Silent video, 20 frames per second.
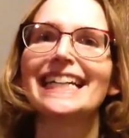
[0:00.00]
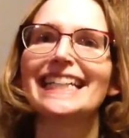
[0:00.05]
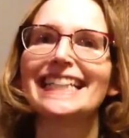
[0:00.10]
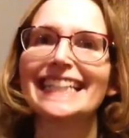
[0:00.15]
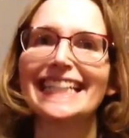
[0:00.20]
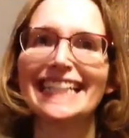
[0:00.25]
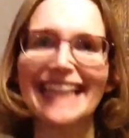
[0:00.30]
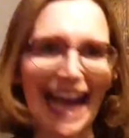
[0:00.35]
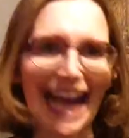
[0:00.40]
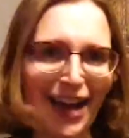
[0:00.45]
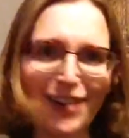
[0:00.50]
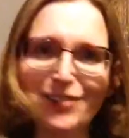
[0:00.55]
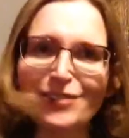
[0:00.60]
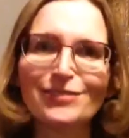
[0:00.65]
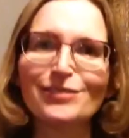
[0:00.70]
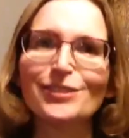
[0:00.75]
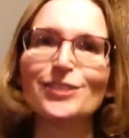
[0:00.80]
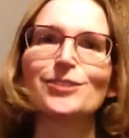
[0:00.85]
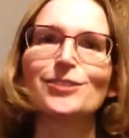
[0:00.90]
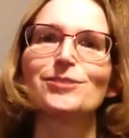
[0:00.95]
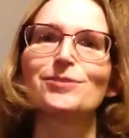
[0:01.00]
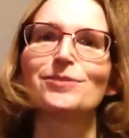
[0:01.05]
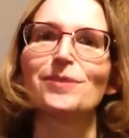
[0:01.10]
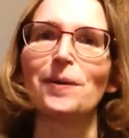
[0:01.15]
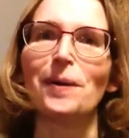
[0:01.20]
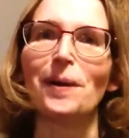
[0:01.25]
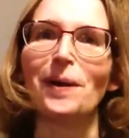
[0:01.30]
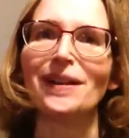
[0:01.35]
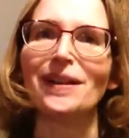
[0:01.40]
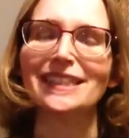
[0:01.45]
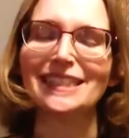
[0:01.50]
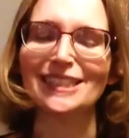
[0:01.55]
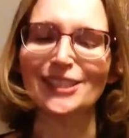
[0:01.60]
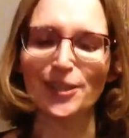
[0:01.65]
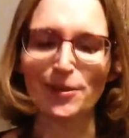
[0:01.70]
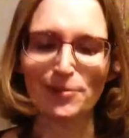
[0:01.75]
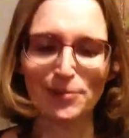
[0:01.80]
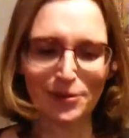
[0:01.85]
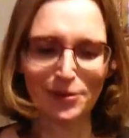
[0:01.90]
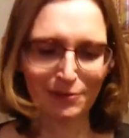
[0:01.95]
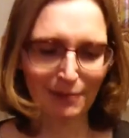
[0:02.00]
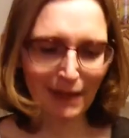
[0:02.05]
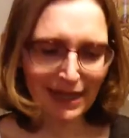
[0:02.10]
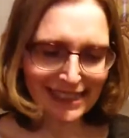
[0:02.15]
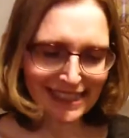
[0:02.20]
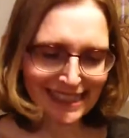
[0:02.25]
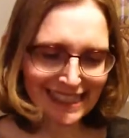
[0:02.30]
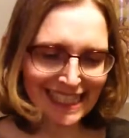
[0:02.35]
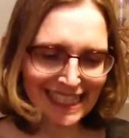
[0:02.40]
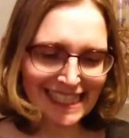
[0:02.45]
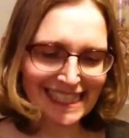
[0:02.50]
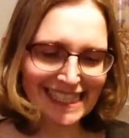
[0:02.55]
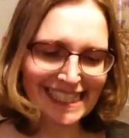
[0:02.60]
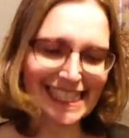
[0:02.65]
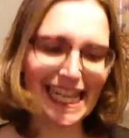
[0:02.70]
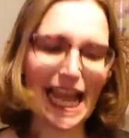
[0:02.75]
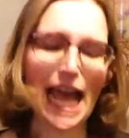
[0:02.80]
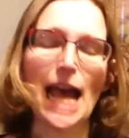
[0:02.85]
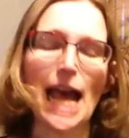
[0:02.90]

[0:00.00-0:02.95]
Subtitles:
get out of control in terms of messiness,